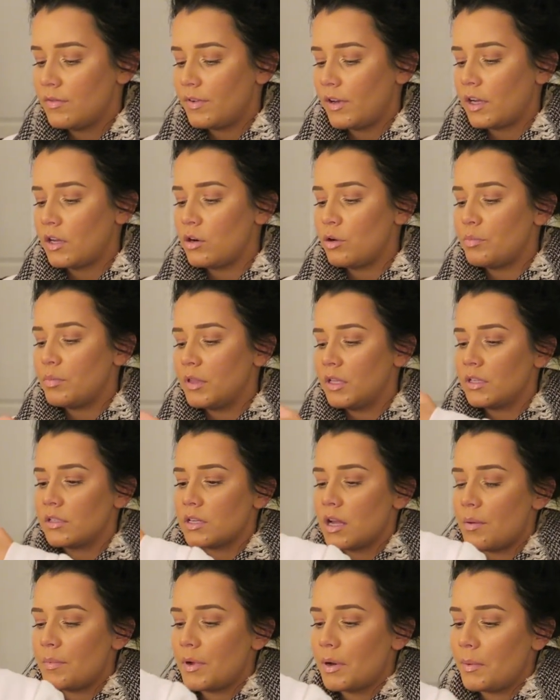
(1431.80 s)
I can open this
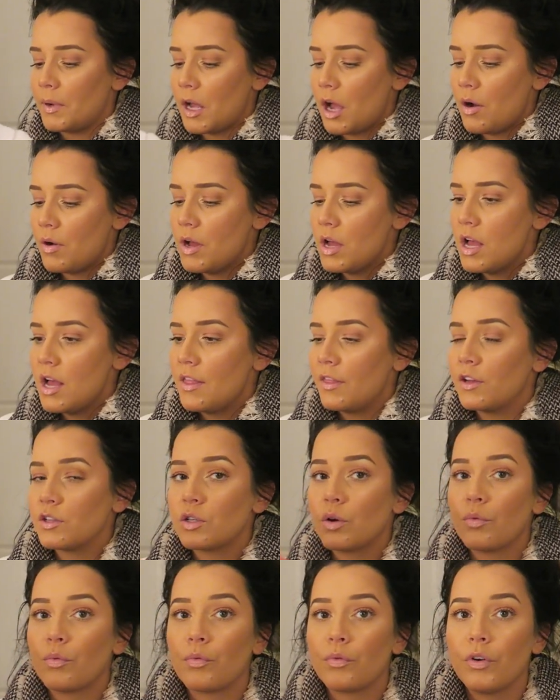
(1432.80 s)
up, there we go.
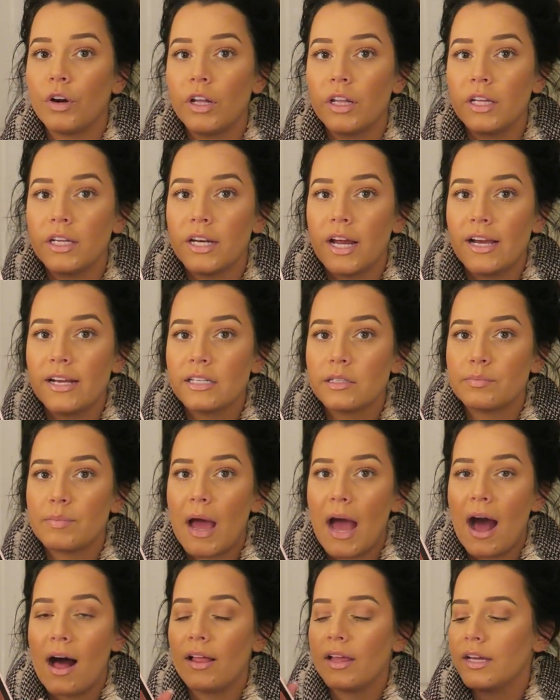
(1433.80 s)
There's a really nice
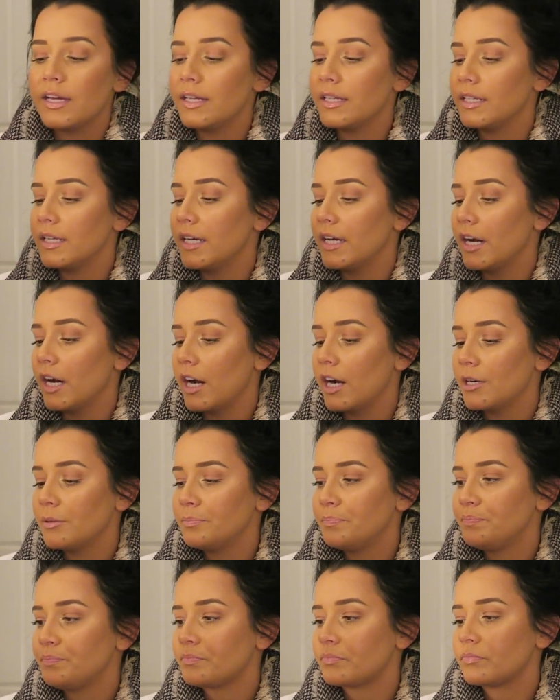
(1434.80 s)
palette in
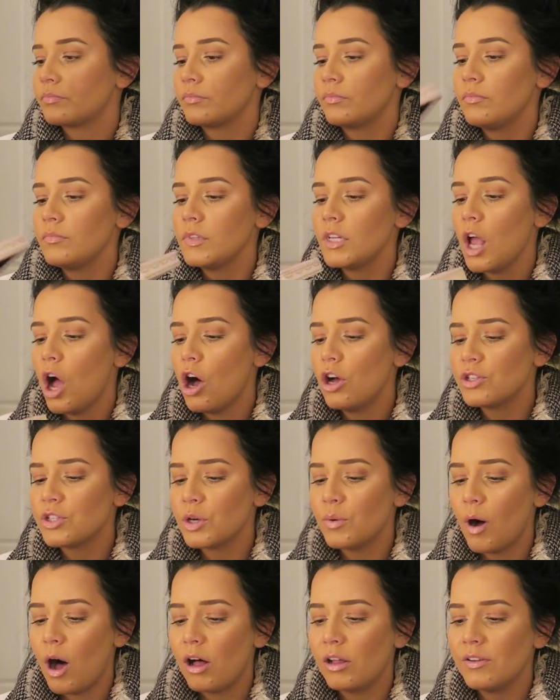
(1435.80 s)
here.
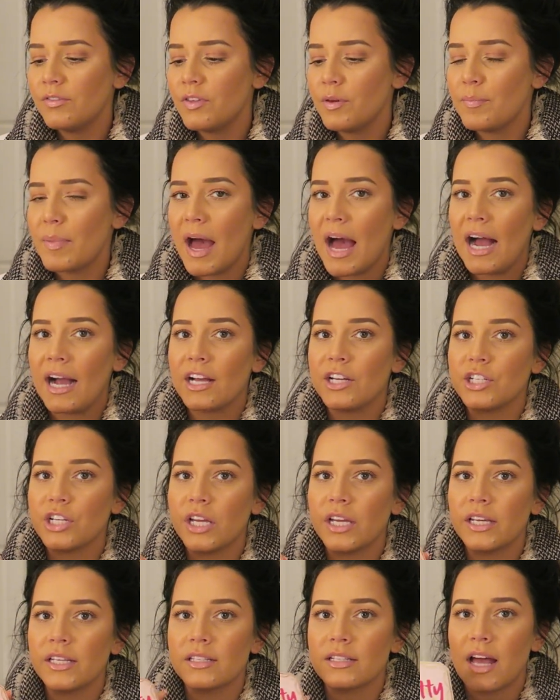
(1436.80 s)
Also, all of the
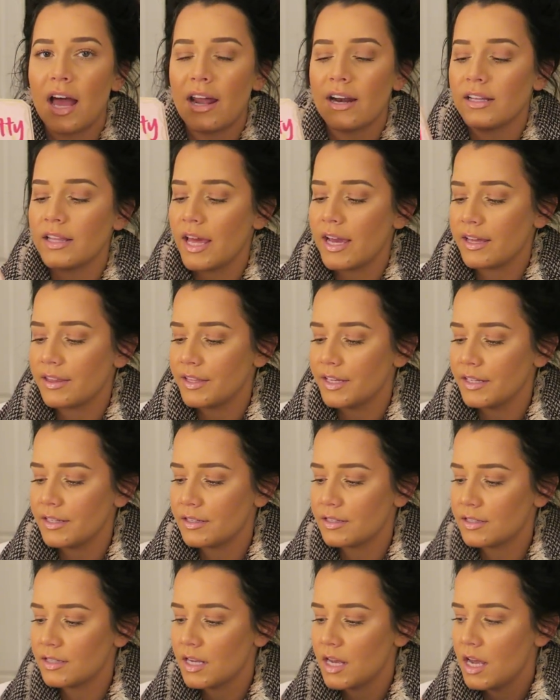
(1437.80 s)
packaging is kind of like
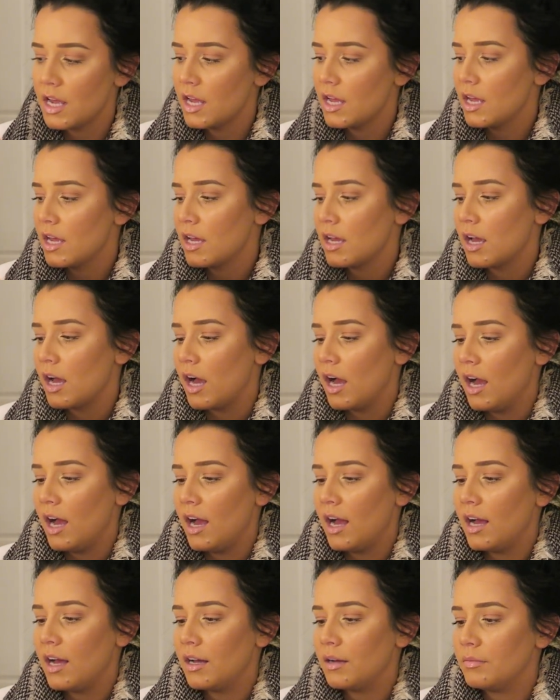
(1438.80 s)
this
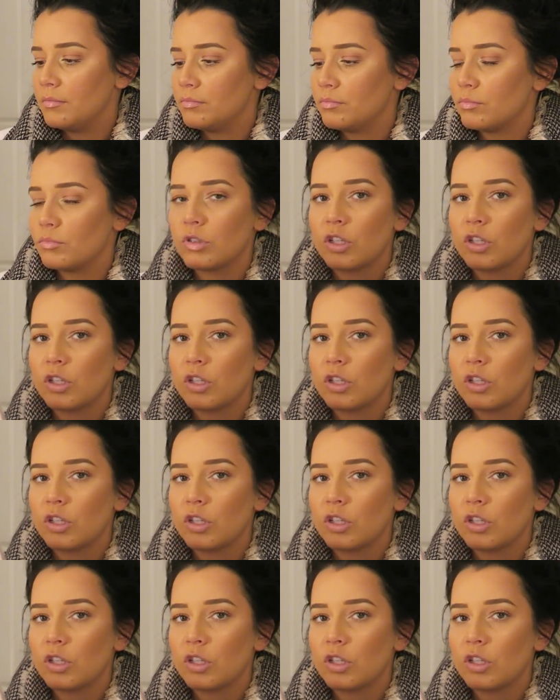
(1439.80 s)
um,